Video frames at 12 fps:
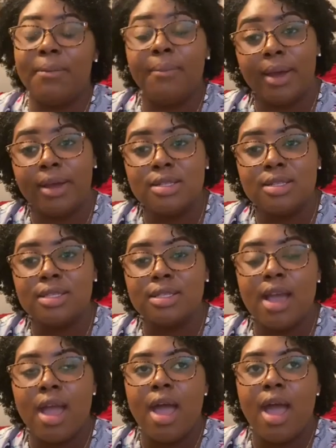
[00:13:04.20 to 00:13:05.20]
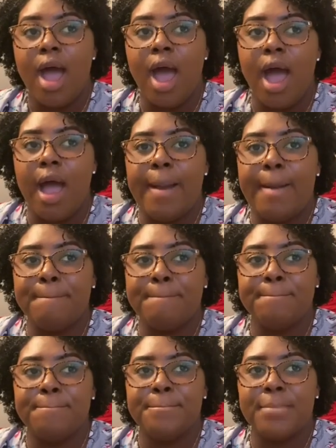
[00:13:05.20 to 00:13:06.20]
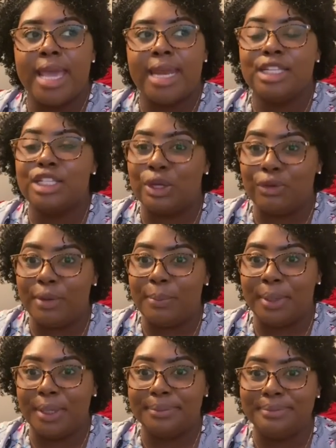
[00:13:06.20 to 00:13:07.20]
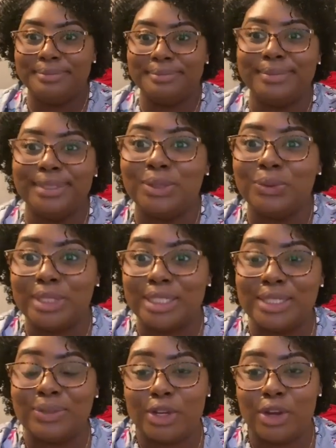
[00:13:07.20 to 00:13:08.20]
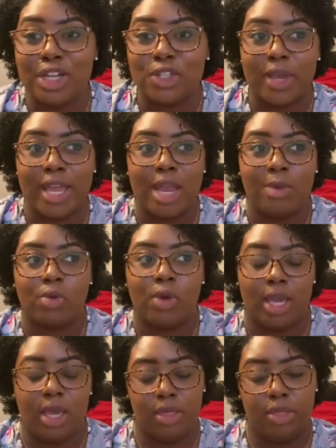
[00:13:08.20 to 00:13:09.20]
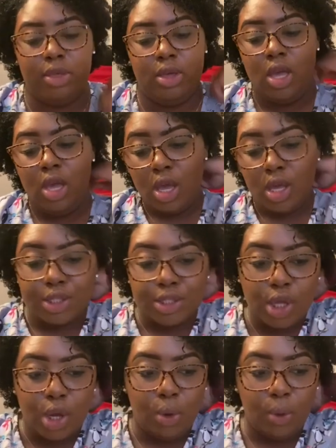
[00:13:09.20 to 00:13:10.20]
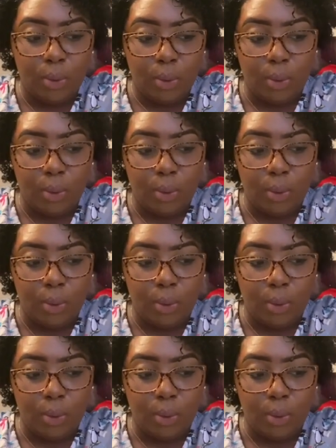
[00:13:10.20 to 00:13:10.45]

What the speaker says: months, and it's November. We graduate April 8th. So